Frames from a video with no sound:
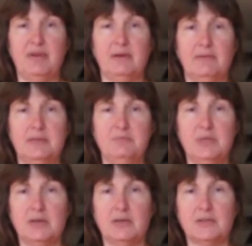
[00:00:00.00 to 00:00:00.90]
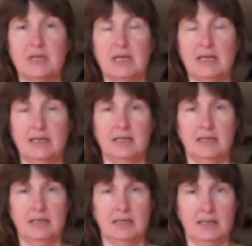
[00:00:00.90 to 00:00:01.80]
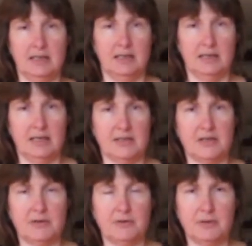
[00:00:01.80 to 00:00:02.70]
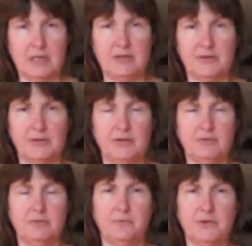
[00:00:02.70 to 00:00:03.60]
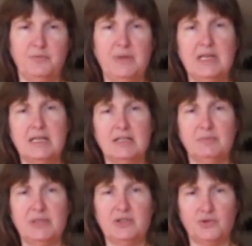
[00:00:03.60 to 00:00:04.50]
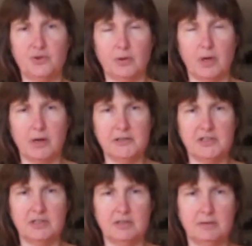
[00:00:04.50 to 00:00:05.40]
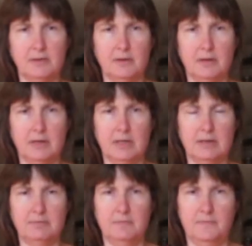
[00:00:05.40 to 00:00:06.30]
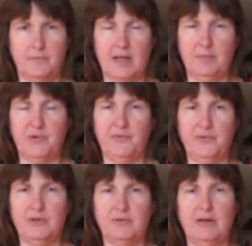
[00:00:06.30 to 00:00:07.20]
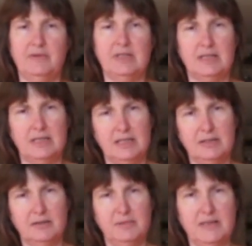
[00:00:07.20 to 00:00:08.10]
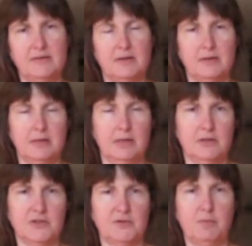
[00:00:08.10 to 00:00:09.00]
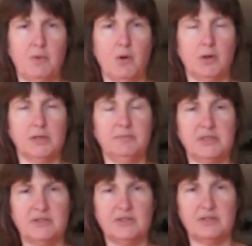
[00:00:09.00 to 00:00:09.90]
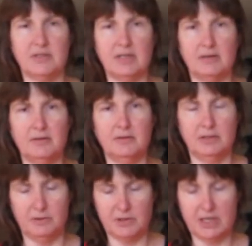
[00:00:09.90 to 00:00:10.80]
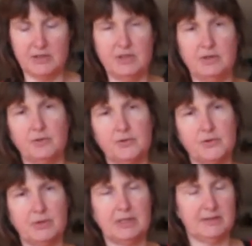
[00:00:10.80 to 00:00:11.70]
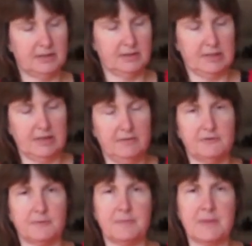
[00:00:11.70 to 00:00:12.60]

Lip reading: with it because, as I already told you, it would be a little bit too large. I prefer to have it a little bit smaller, but still, you can see it also at the sleeves.